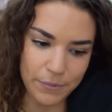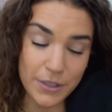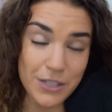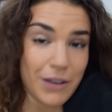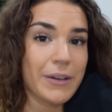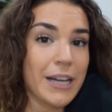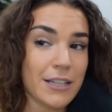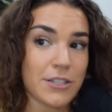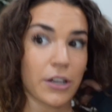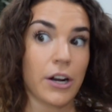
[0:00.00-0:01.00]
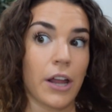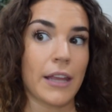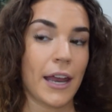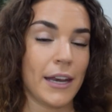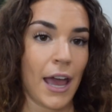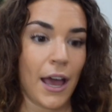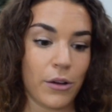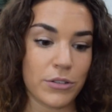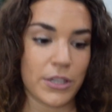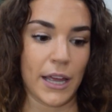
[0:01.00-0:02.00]
so I'm going to get started on that
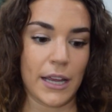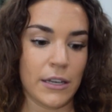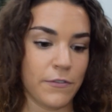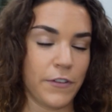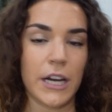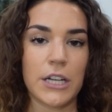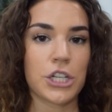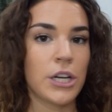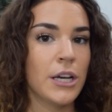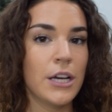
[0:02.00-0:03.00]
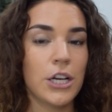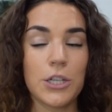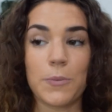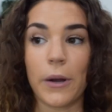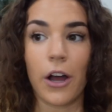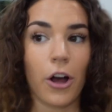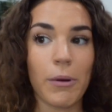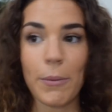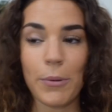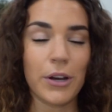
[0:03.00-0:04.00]
now so that I can finish spraying all
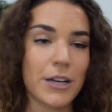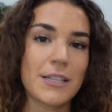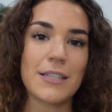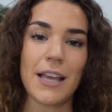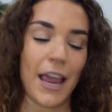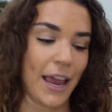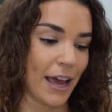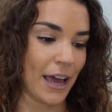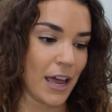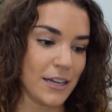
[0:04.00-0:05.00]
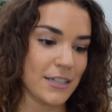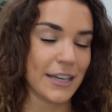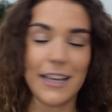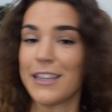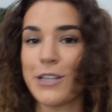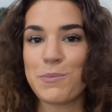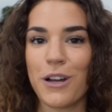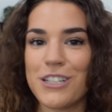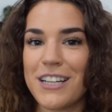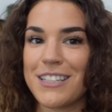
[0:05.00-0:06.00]
my books and get this
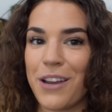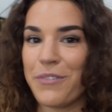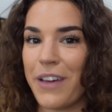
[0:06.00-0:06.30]
project done